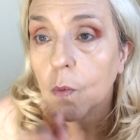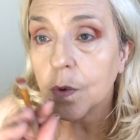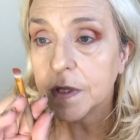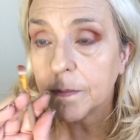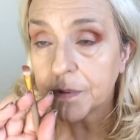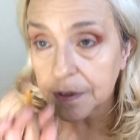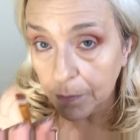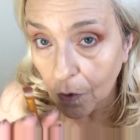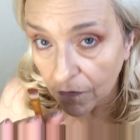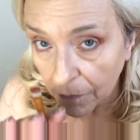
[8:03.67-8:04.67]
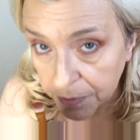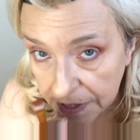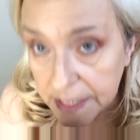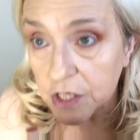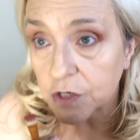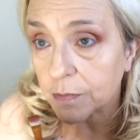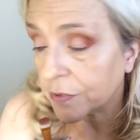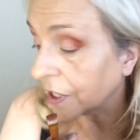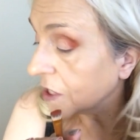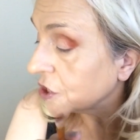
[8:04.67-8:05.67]
with a more of a precision
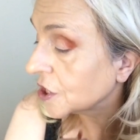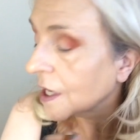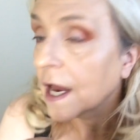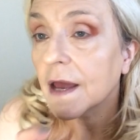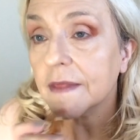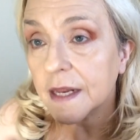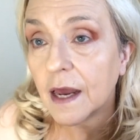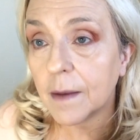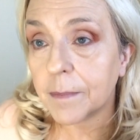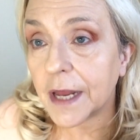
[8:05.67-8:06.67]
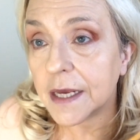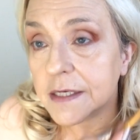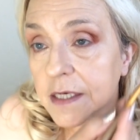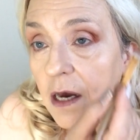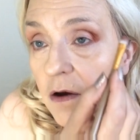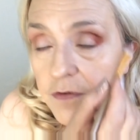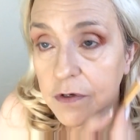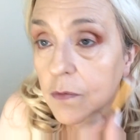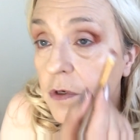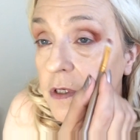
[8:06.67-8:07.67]
brush, and then I blend
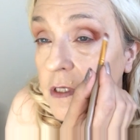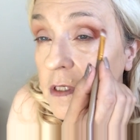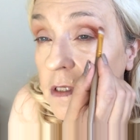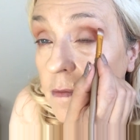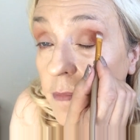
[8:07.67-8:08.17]
afterwards.